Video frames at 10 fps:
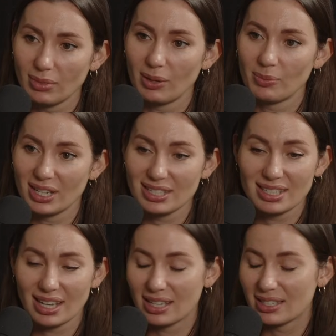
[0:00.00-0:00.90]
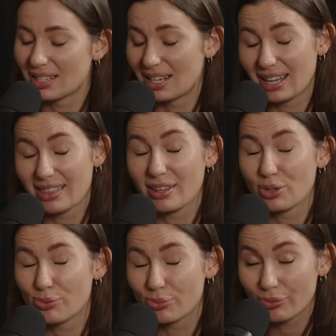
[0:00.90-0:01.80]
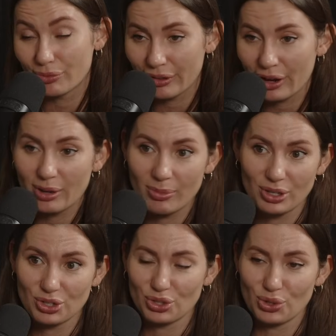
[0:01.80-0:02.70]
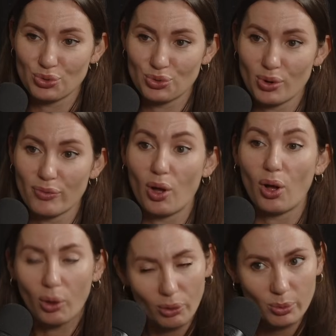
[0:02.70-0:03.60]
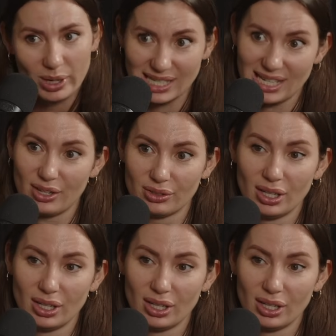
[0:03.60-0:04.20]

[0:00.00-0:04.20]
Hemdat Salay, thank you very much. You drove all the way down